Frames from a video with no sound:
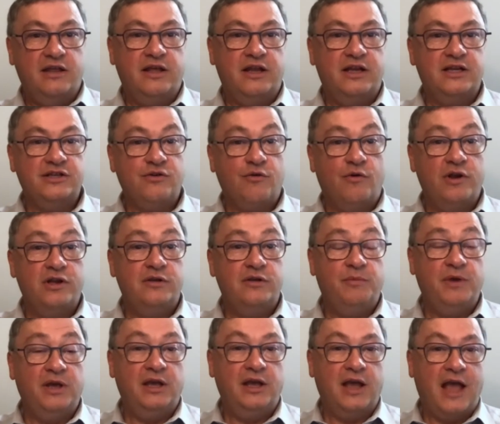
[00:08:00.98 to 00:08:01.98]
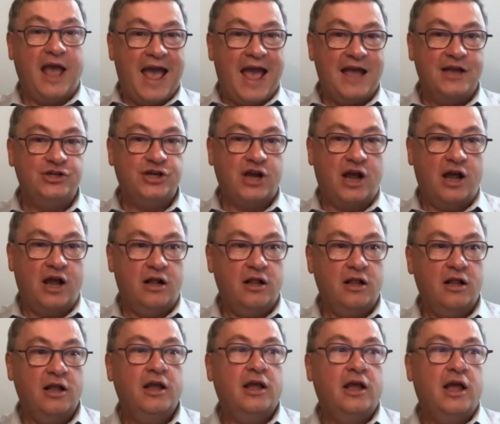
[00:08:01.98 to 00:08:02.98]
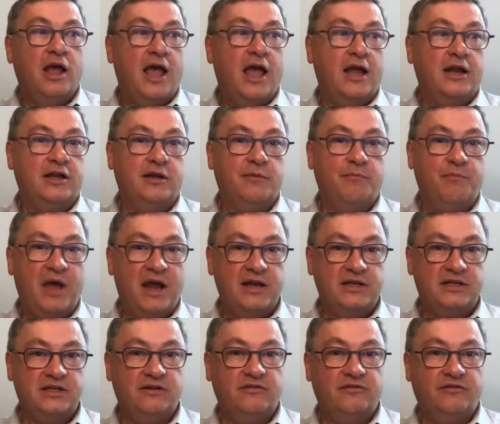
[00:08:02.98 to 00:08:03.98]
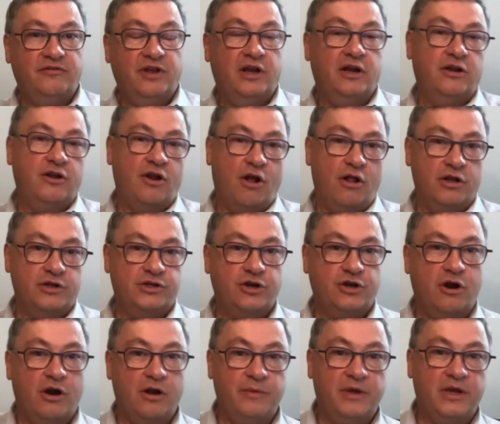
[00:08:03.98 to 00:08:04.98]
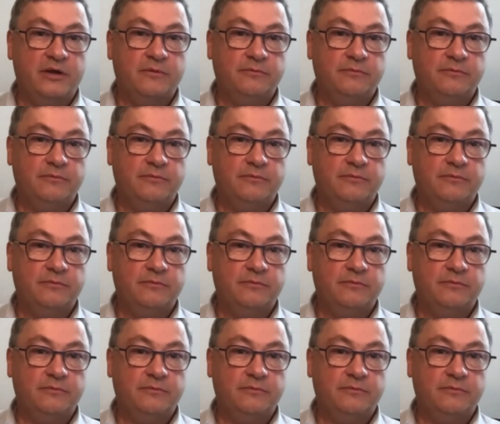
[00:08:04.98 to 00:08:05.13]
that is going to be agile and competitive in a knowledge economy.